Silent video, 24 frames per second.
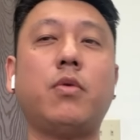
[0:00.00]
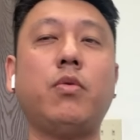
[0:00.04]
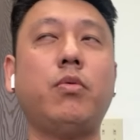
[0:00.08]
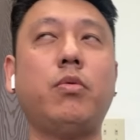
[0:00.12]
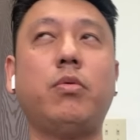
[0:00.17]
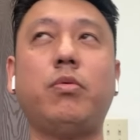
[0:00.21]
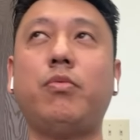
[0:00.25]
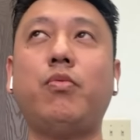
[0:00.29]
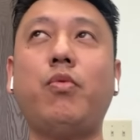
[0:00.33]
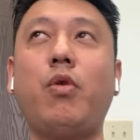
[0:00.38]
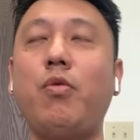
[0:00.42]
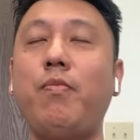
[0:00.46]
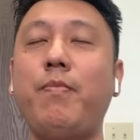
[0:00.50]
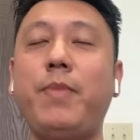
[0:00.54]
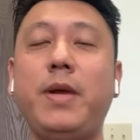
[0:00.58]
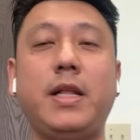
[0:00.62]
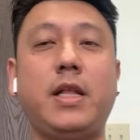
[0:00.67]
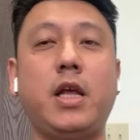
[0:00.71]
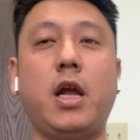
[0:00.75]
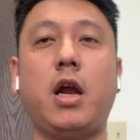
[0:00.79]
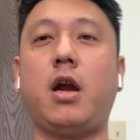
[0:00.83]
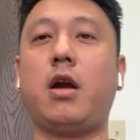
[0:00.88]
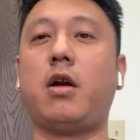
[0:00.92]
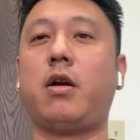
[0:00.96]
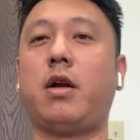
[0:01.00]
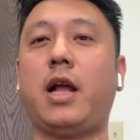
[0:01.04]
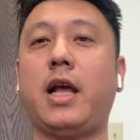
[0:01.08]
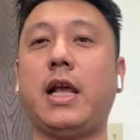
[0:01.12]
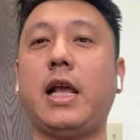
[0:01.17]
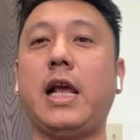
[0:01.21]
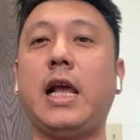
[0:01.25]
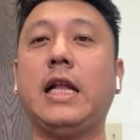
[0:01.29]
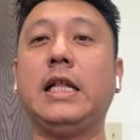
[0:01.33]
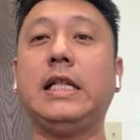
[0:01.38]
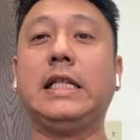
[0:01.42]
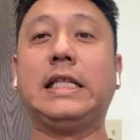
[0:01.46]
won't be there like
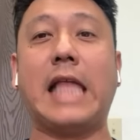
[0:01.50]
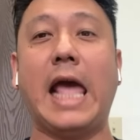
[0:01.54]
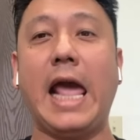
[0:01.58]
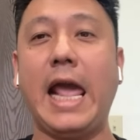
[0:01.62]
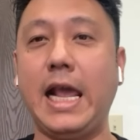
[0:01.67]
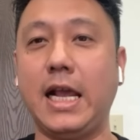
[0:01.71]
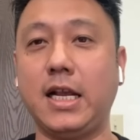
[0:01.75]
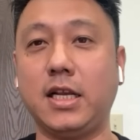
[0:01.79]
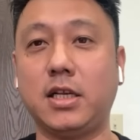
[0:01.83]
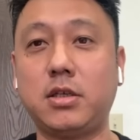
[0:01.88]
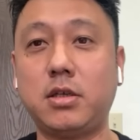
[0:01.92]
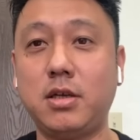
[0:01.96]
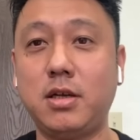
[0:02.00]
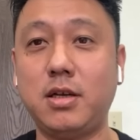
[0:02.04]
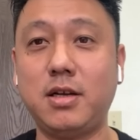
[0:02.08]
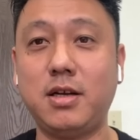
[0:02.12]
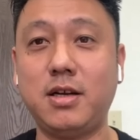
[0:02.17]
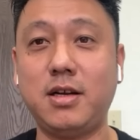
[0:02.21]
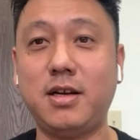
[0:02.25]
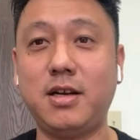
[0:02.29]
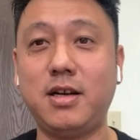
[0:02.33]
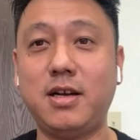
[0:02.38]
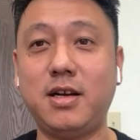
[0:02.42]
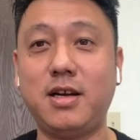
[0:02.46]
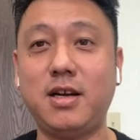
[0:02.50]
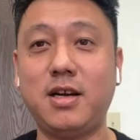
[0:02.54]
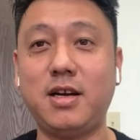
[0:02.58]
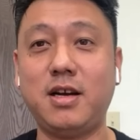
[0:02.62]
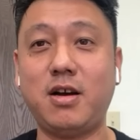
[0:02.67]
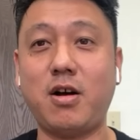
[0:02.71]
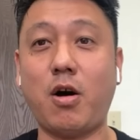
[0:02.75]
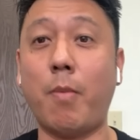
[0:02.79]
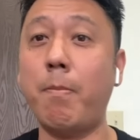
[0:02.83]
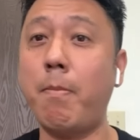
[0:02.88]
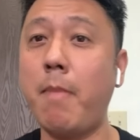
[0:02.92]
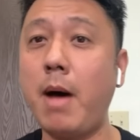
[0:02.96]
in days
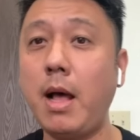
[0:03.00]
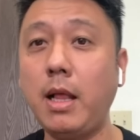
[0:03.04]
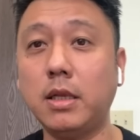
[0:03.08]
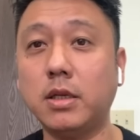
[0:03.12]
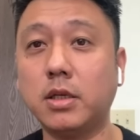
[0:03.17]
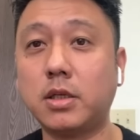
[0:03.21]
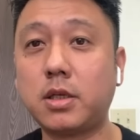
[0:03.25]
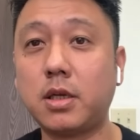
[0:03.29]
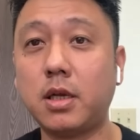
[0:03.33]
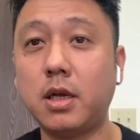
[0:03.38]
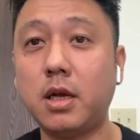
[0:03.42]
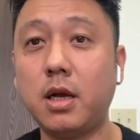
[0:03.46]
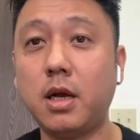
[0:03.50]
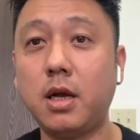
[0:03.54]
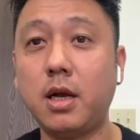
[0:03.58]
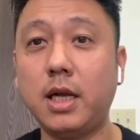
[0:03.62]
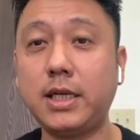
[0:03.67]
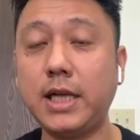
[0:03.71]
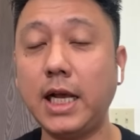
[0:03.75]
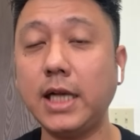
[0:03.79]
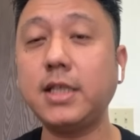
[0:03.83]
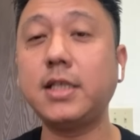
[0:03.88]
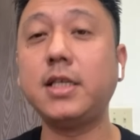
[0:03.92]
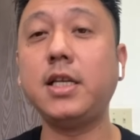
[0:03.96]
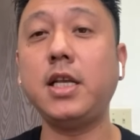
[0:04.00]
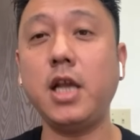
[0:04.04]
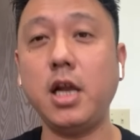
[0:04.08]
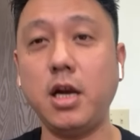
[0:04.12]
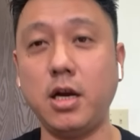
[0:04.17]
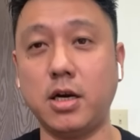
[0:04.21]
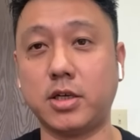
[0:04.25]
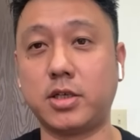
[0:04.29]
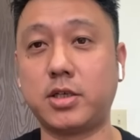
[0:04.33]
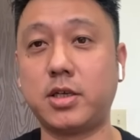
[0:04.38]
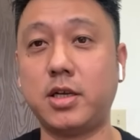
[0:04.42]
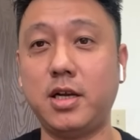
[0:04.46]
or months. It takes
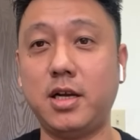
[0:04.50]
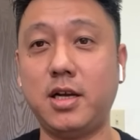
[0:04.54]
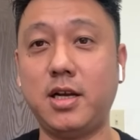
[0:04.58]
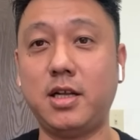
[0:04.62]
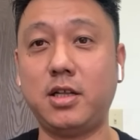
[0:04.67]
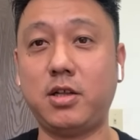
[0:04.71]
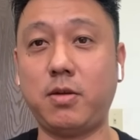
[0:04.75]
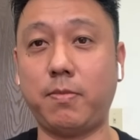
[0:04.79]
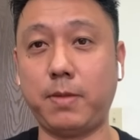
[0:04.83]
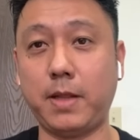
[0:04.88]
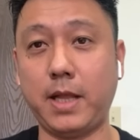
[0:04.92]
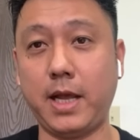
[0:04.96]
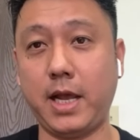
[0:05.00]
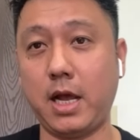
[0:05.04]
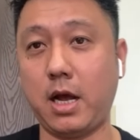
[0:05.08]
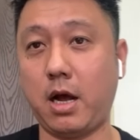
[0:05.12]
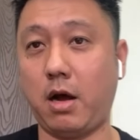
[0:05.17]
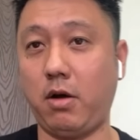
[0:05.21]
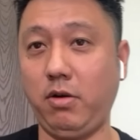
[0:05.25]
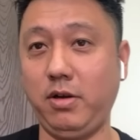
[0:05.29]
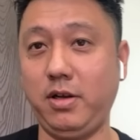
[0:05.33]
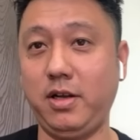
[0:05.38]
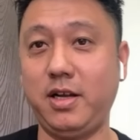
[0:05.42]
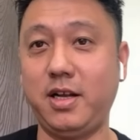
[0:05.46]
years to play out.